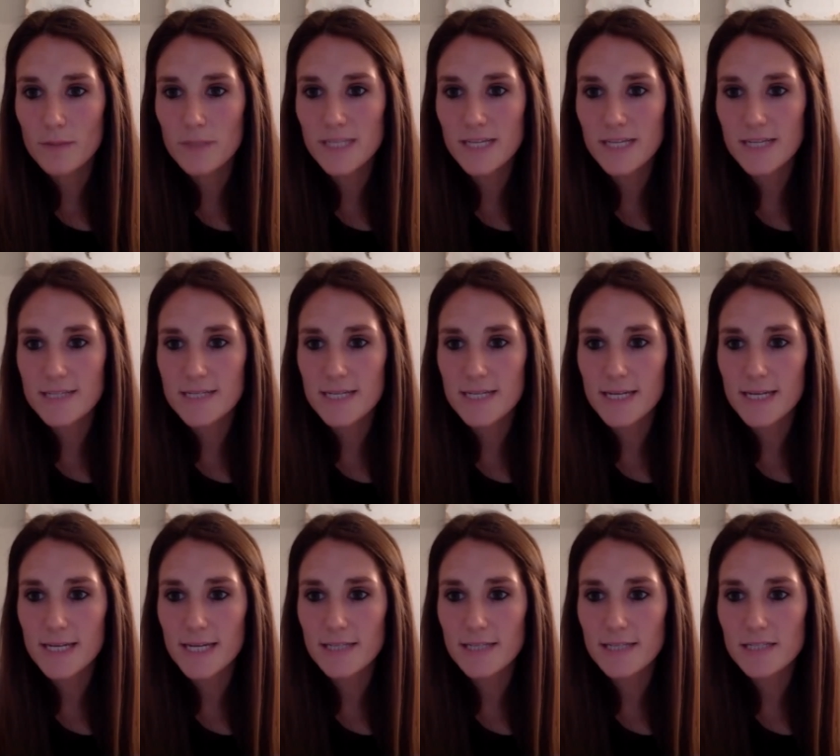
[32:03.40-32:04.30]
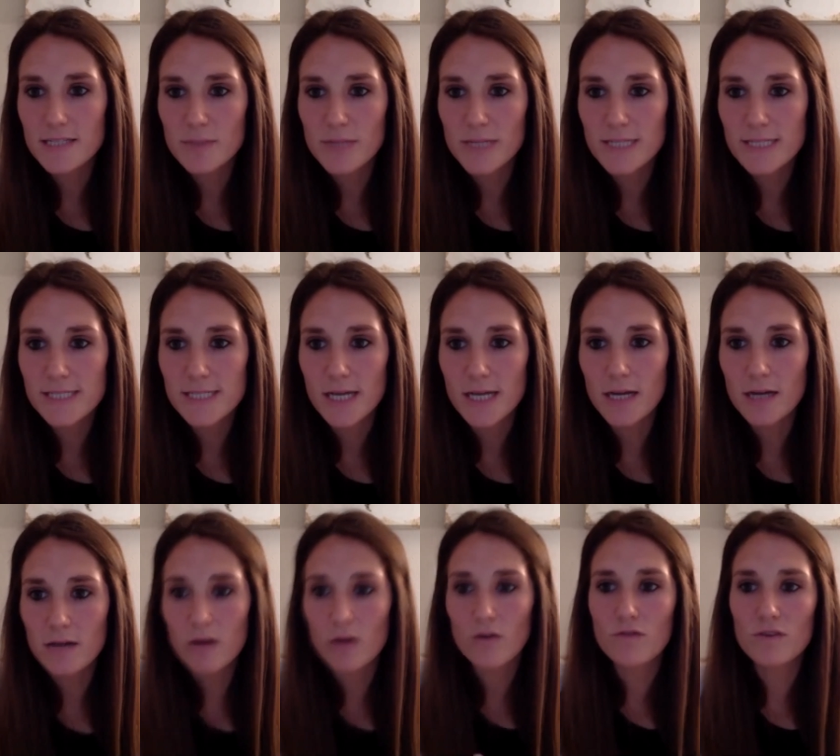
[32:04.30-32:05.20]
Does it need to be
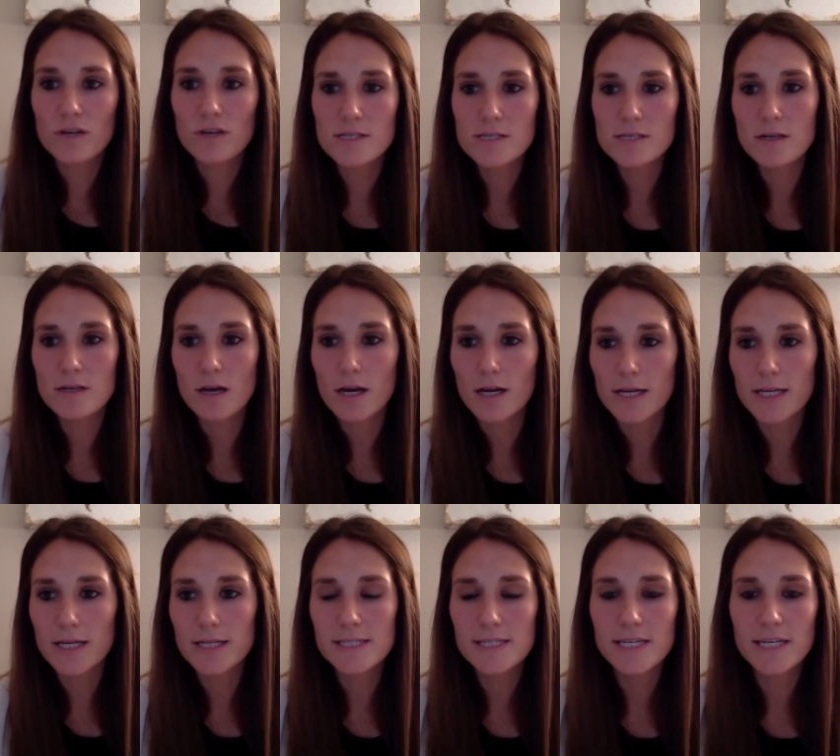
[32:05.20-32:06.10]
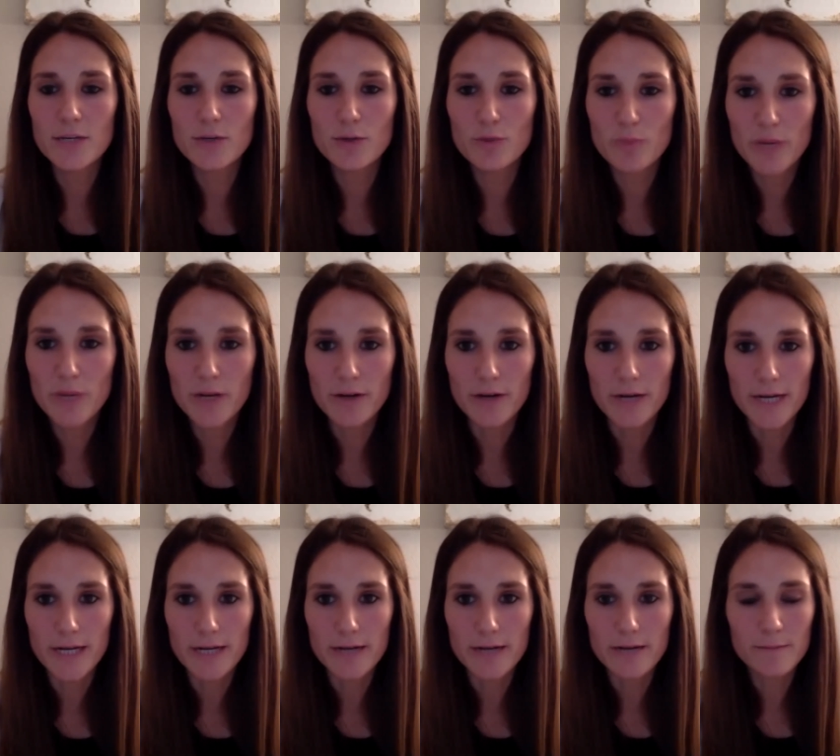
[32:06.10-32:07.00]
done over a continued
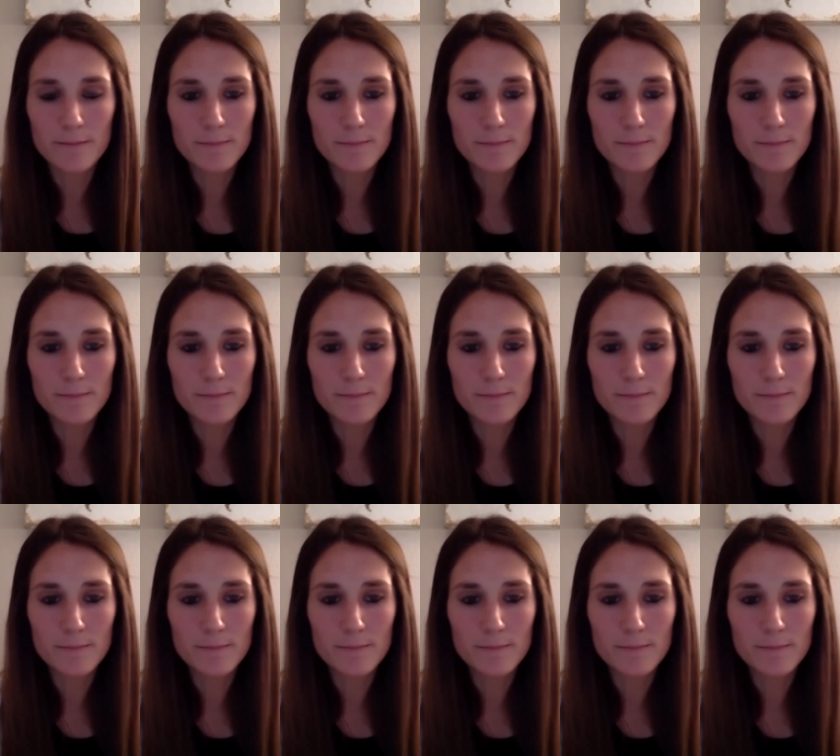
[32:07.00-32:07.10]
period?